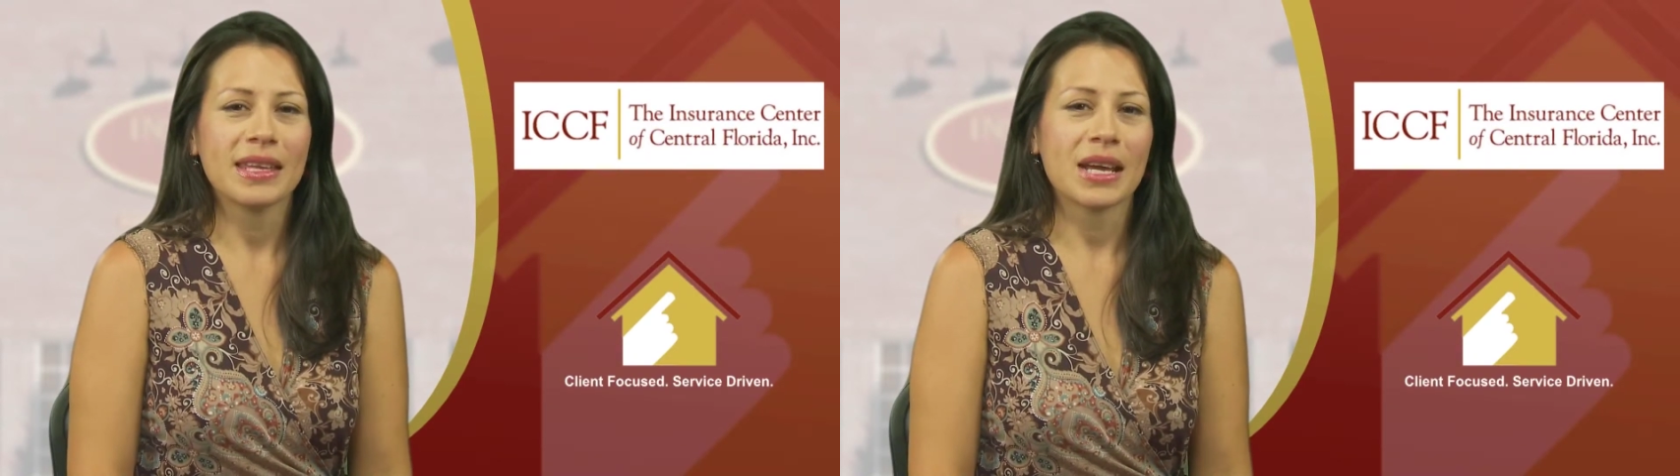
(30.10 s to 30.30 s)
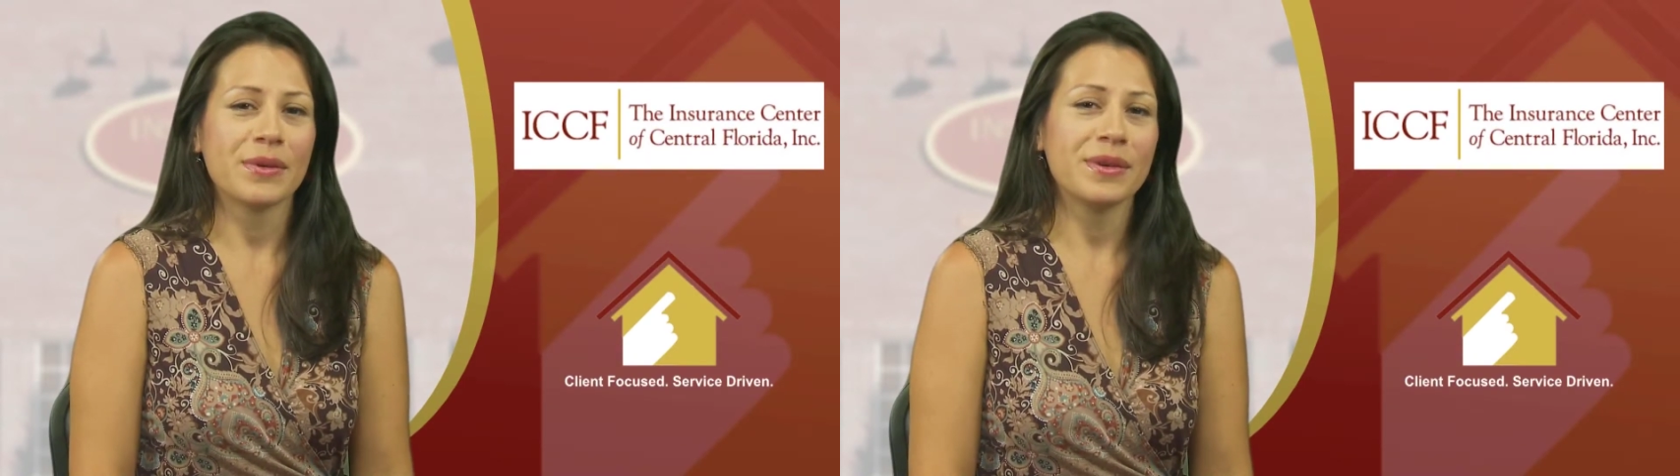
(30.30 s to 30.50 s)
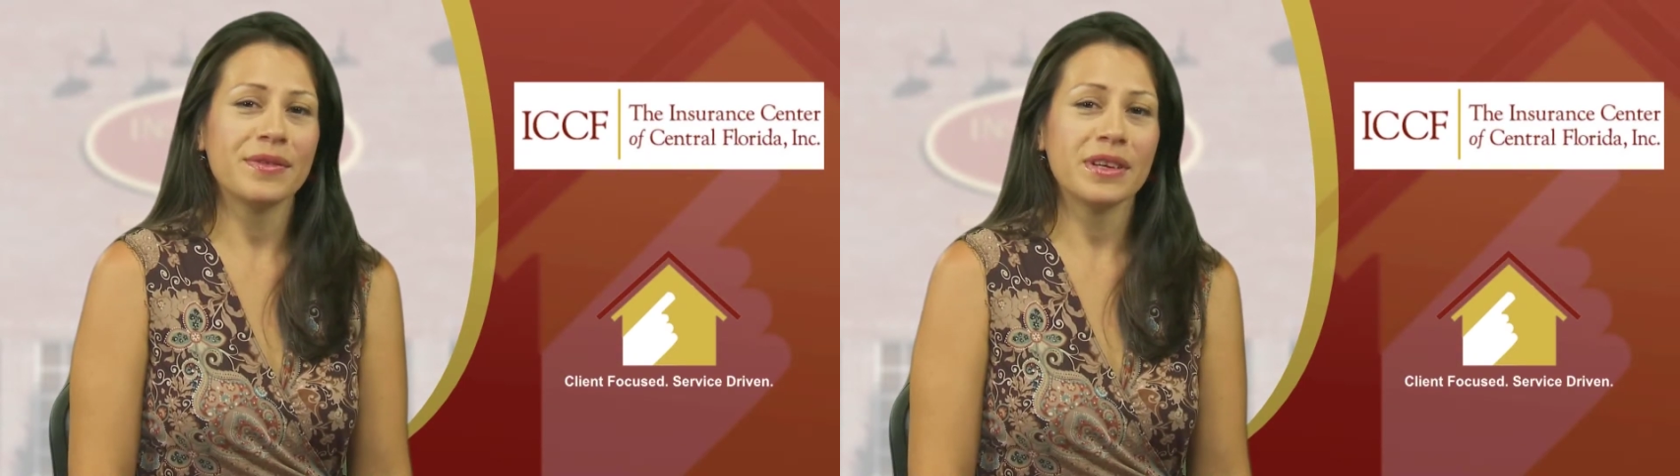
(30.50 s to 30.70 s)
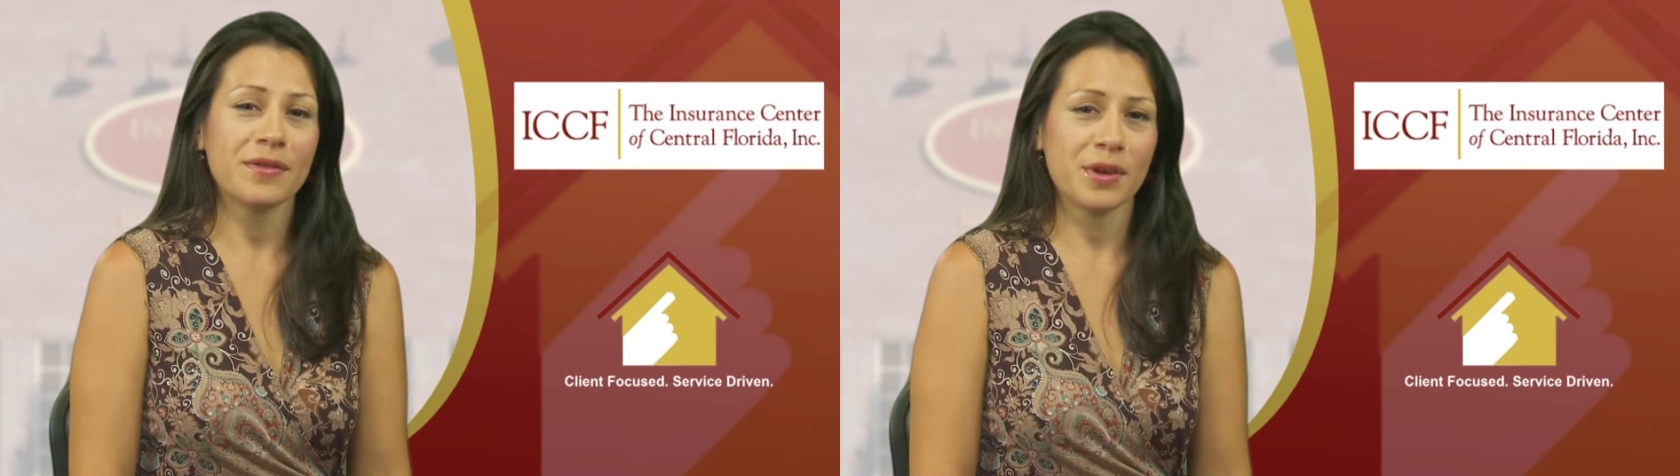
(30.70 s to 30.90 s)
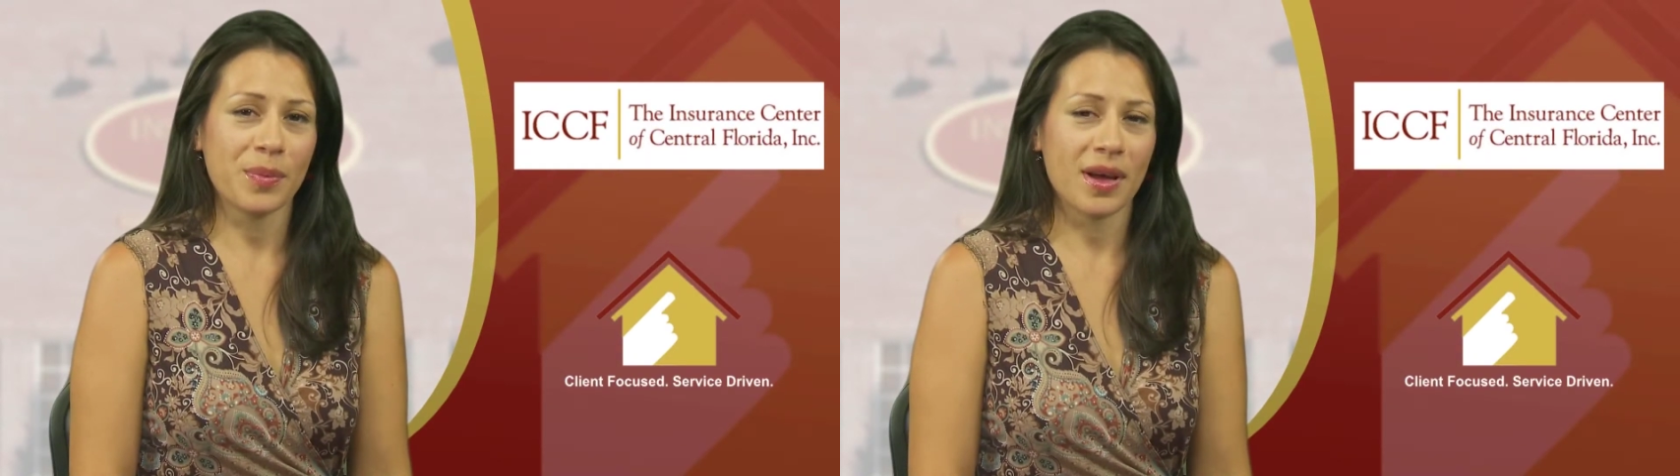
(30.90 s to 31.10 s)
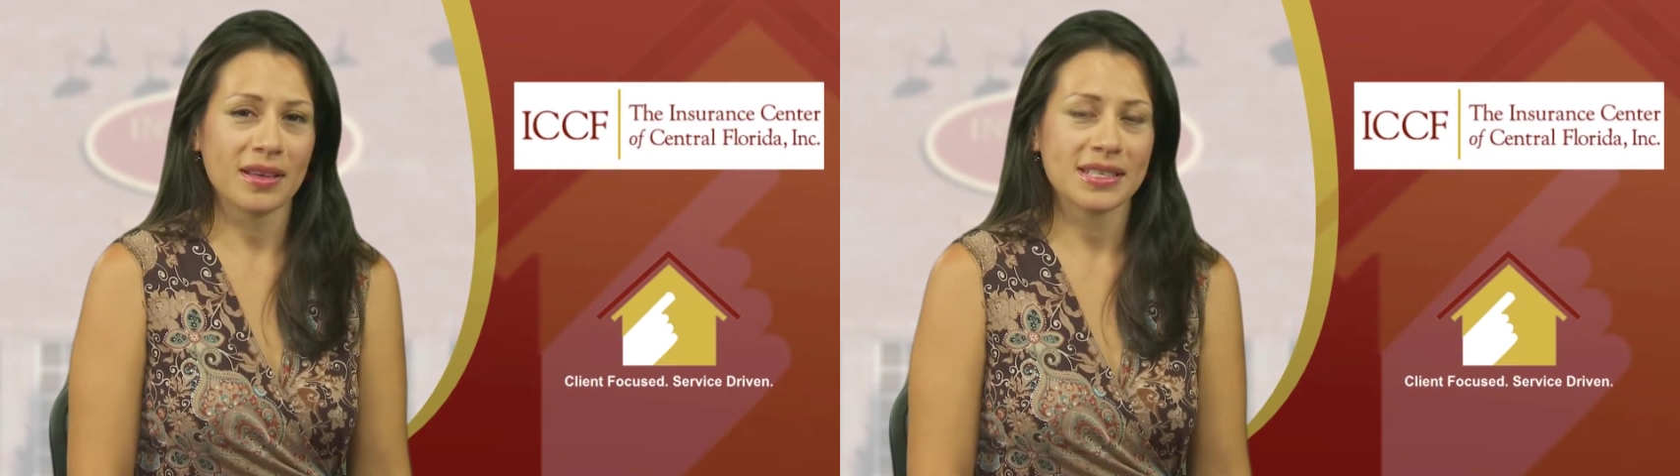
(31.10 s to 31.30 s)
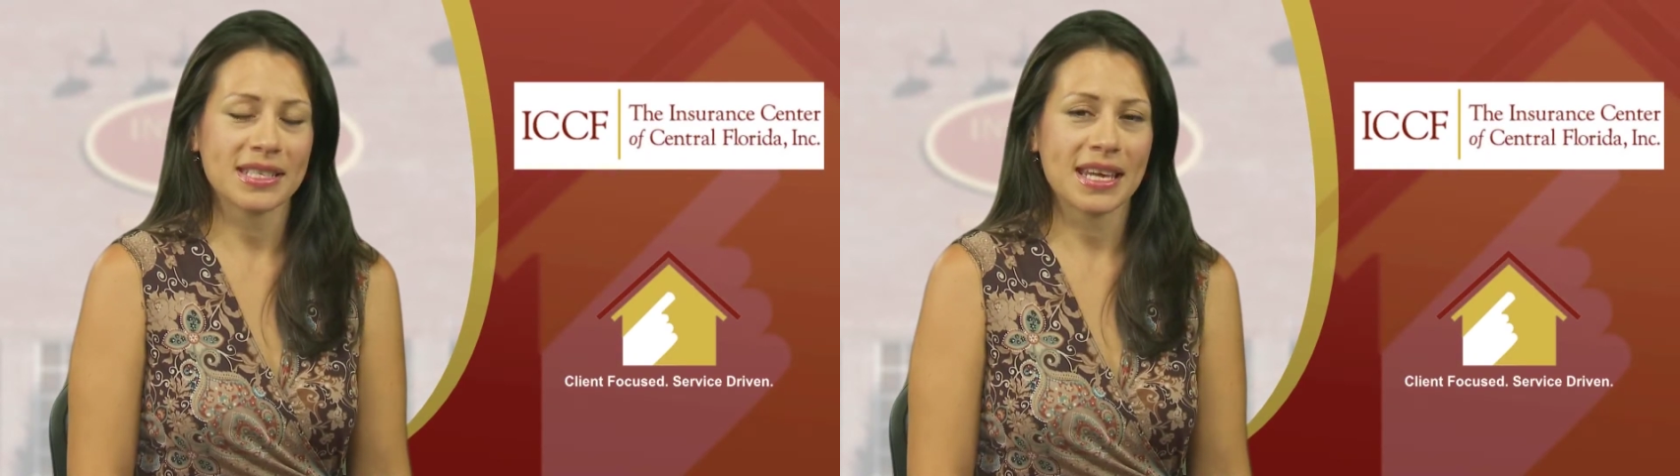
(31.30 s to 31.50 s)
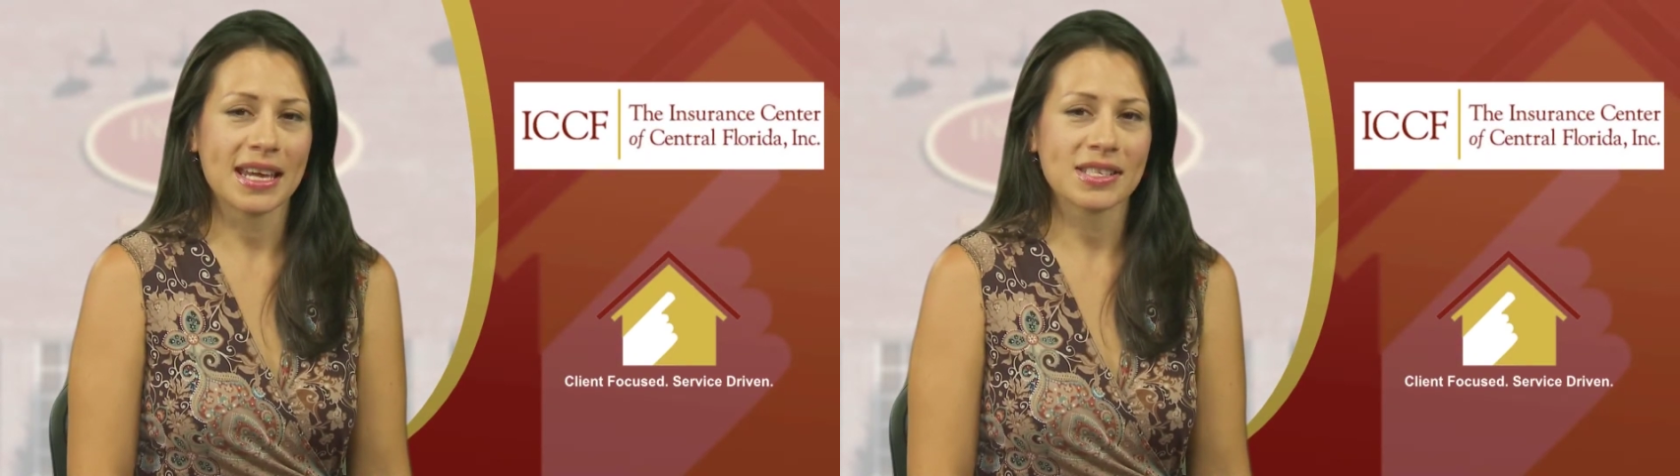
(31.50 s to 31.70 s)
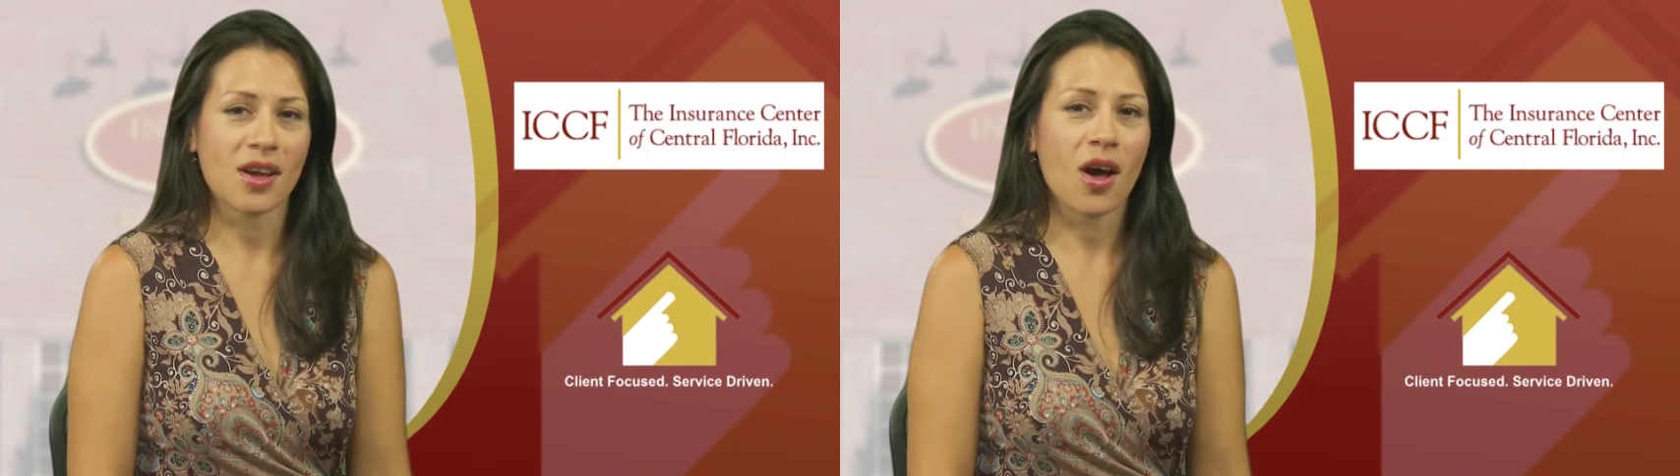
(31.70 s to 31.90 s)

Now, even if your policy has